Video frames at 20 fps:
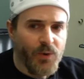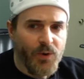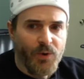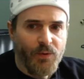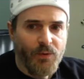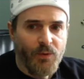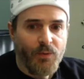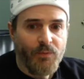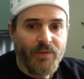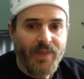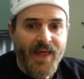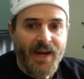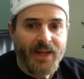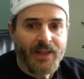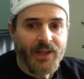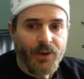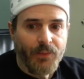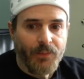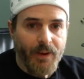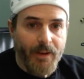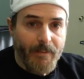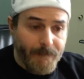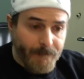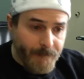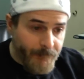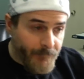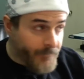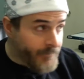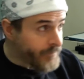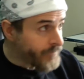go over that a little bit.
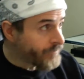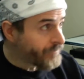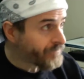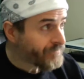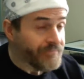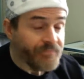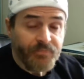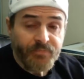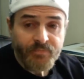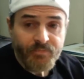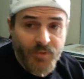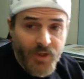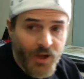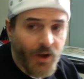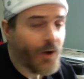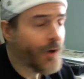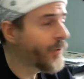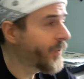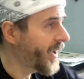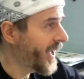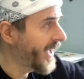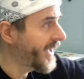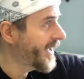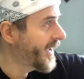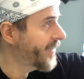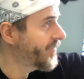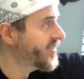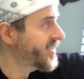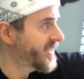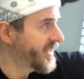Okay,
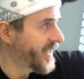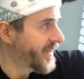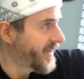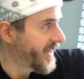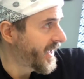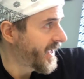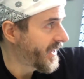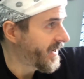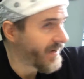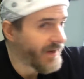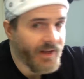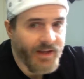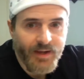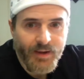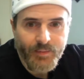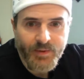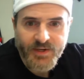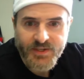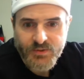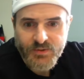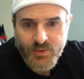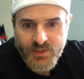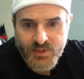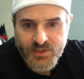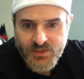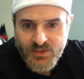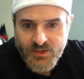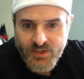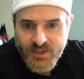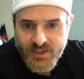having said that, I'm going to
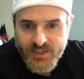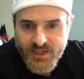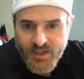switch to this